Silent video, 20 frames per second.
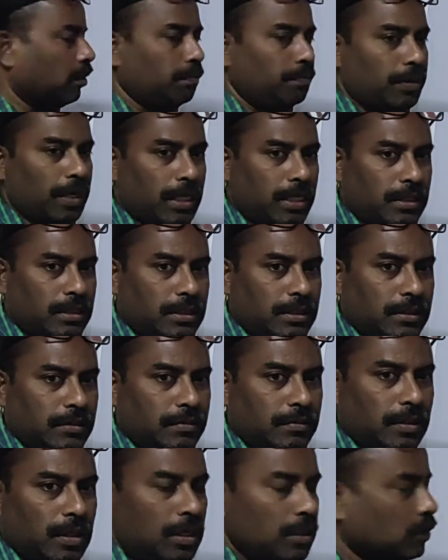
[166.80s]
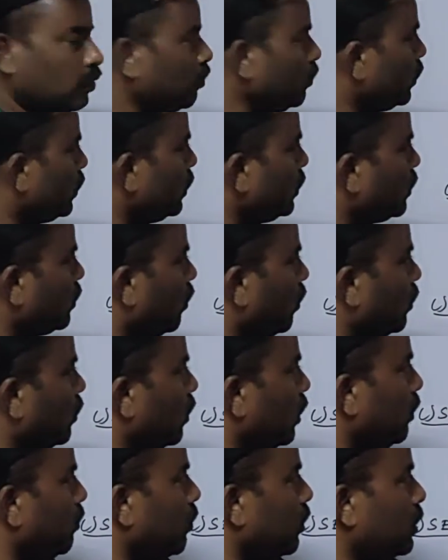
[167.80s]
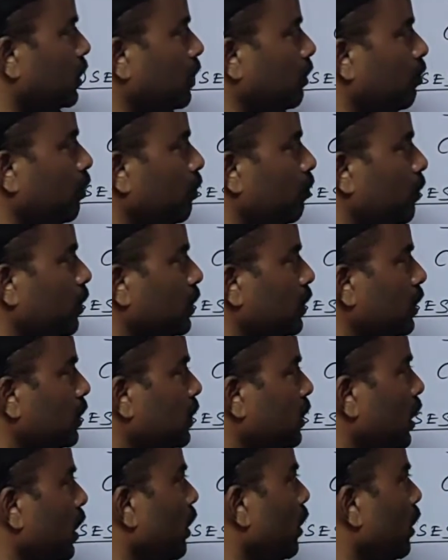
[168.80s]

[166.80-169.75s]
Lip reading: of Paris. So it is called the reversible process.